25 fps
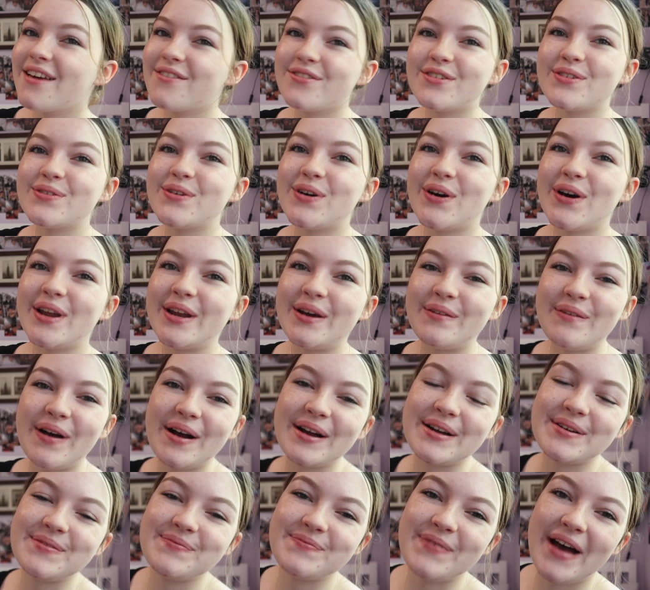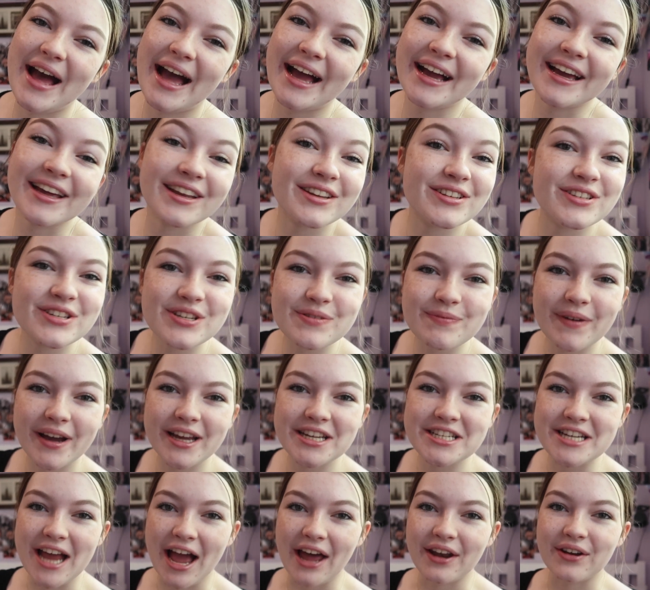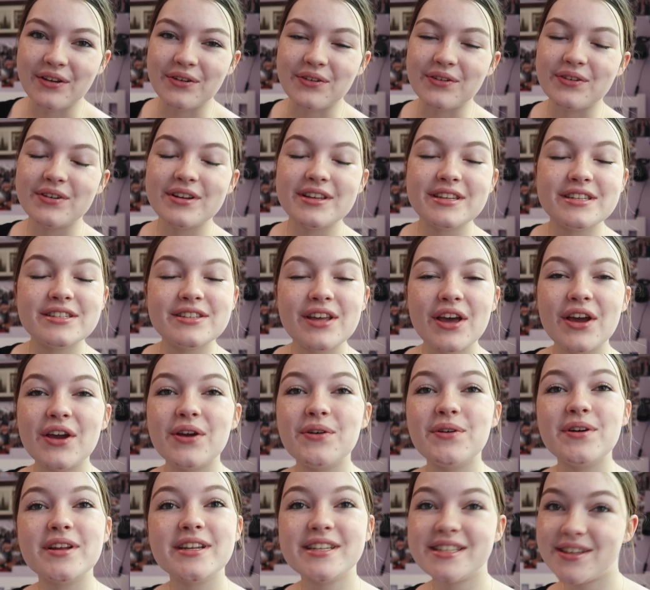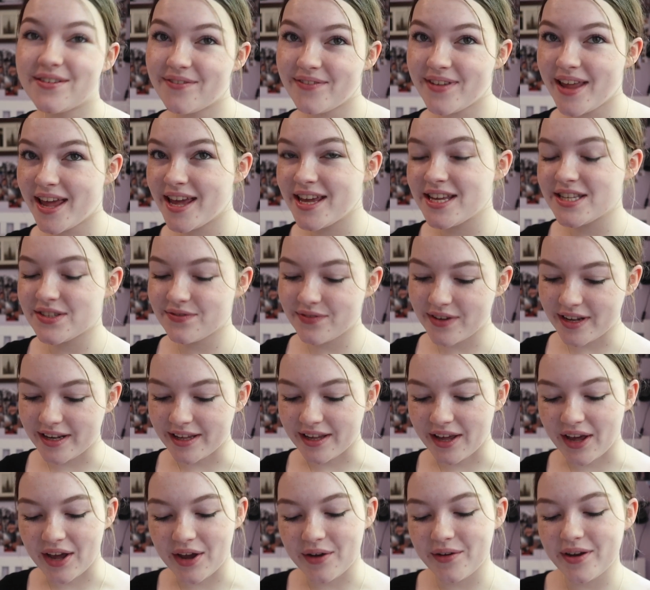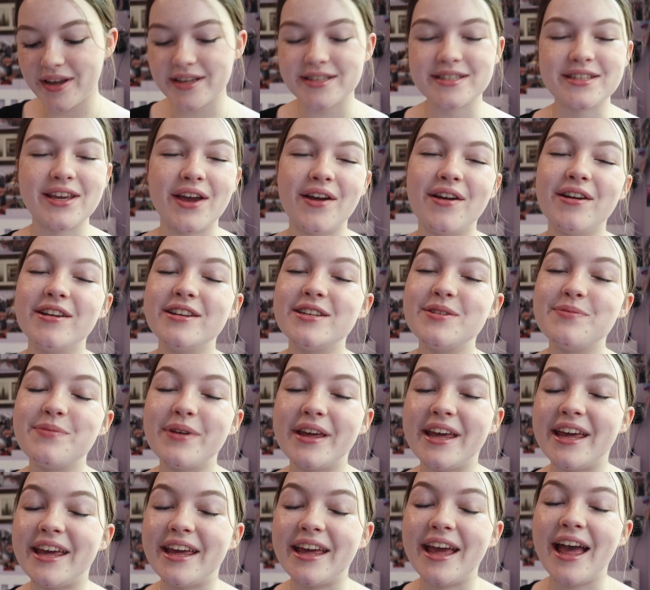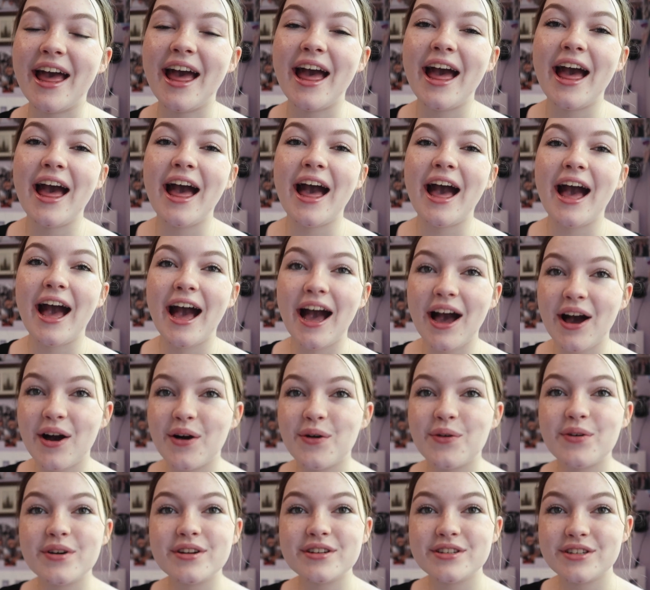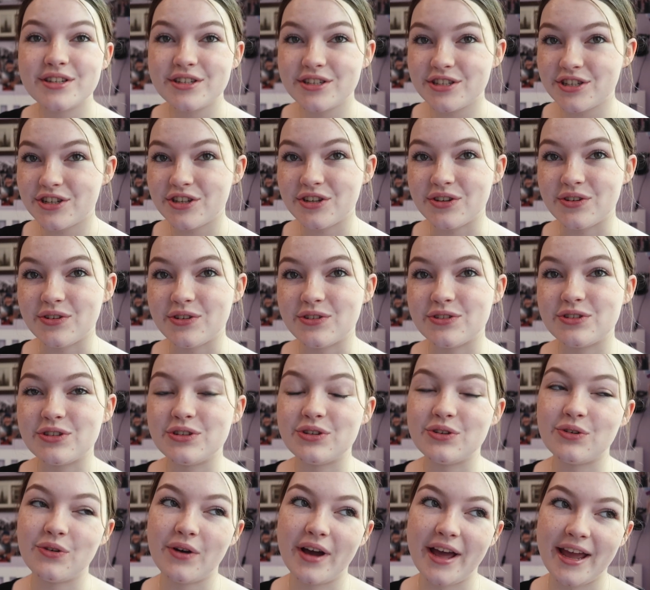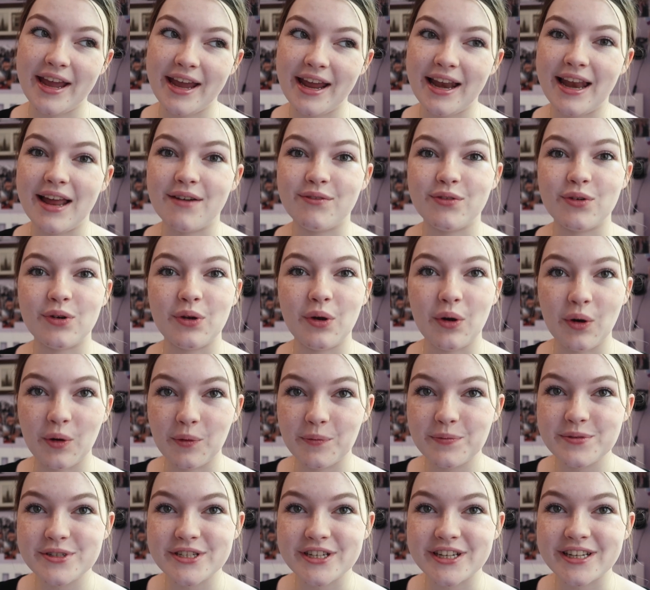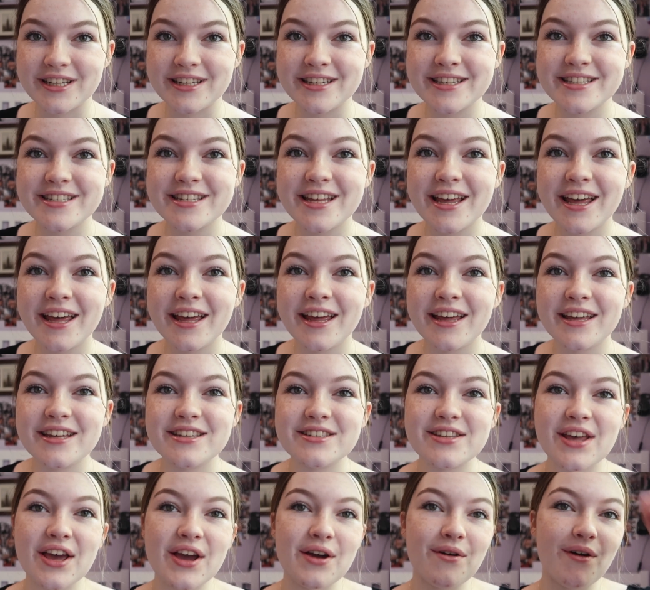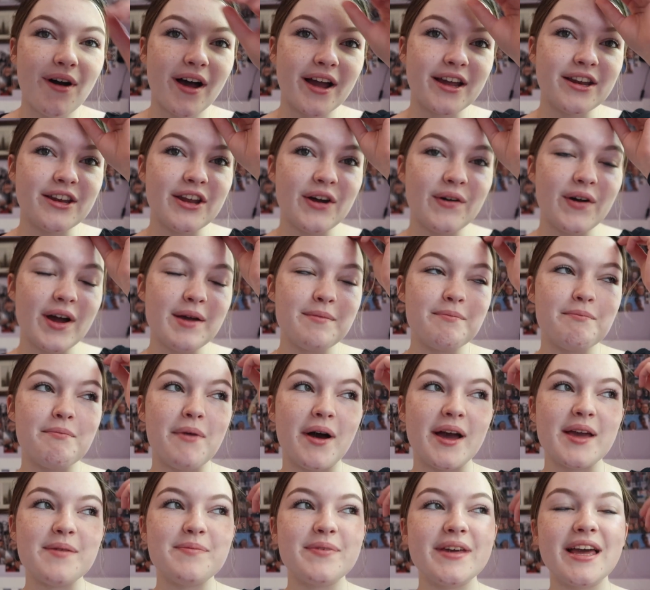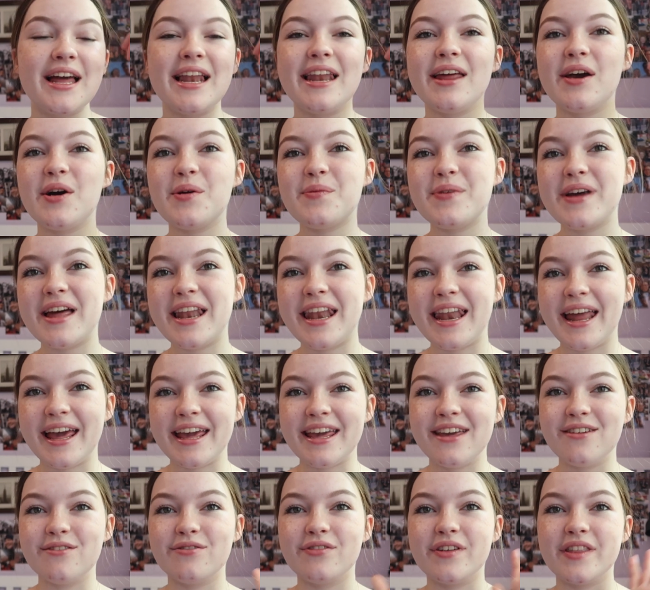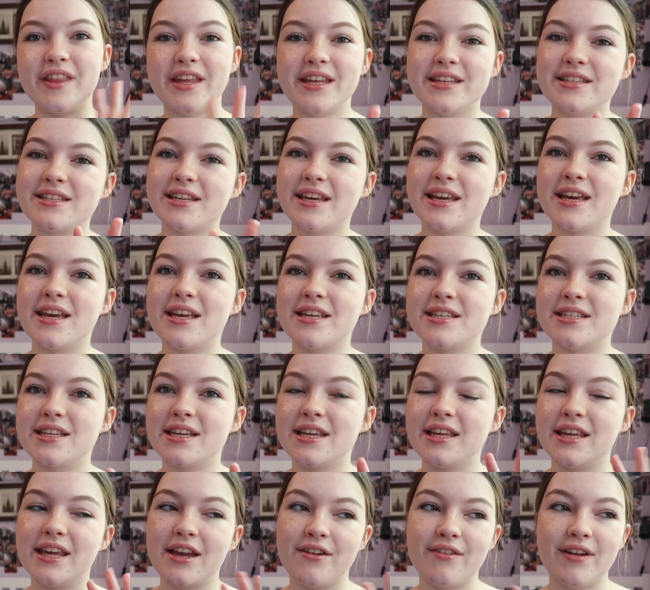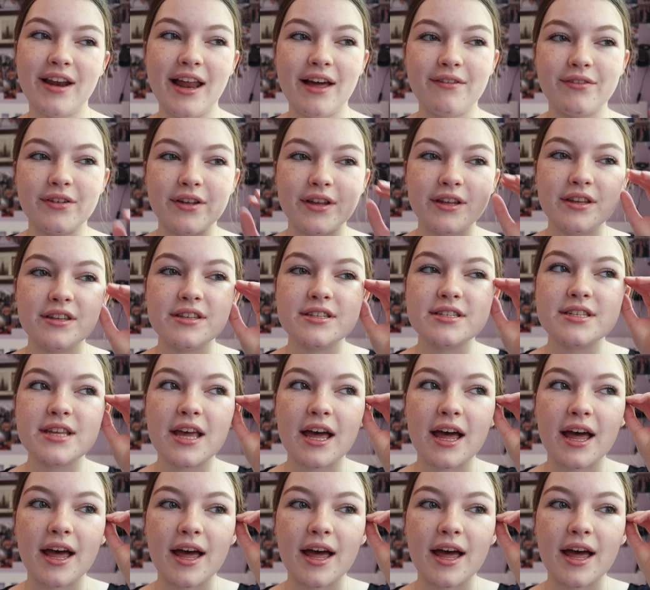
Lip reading: everyone, welcome back to my channel. So today's video is going to be how to choose your A-level options. So I know I might be a little bit late for this year's Year 11s